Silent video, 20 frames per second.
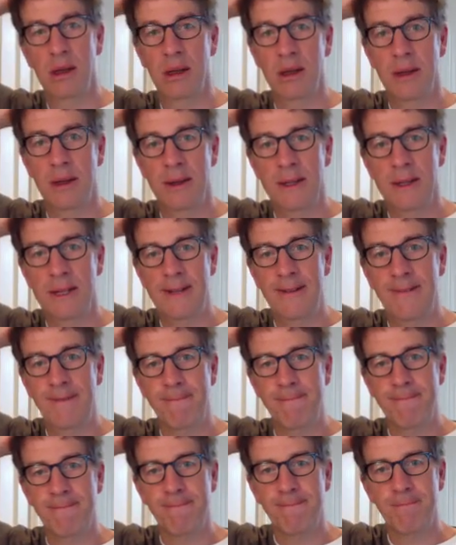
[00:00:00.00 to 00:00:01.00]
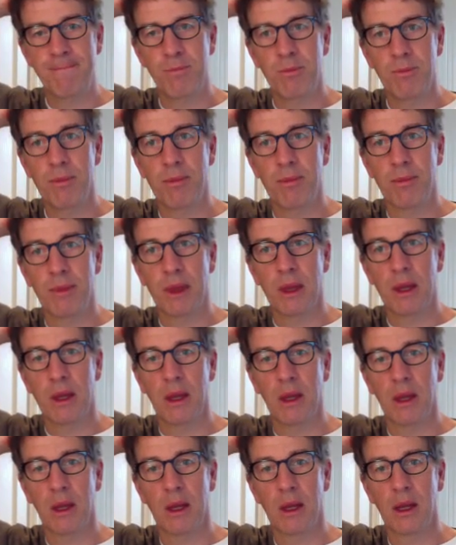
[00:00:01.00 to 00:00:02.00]
was it big
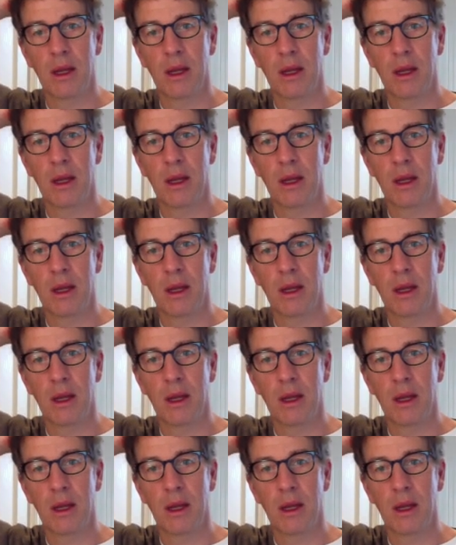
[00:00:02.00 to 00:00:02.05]
bucks?